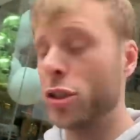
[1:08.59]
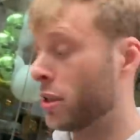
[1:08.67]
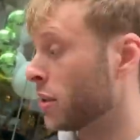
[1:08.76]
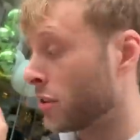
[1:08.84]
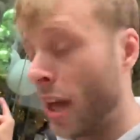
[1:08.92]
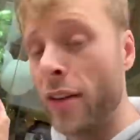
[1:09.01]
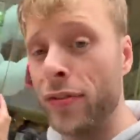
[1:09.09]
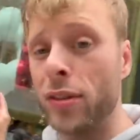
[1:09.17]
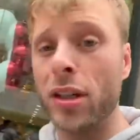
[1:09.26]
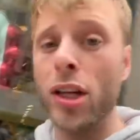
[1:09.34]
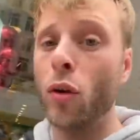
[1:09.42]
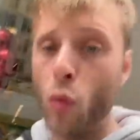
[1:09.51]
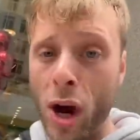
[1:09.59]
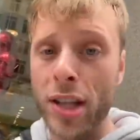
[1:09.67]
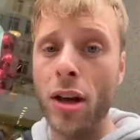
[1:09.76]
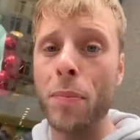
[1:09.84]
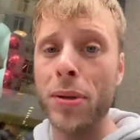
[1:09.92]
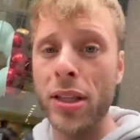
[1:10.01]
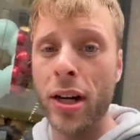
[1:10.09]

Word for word: So you're definitely going to wind up in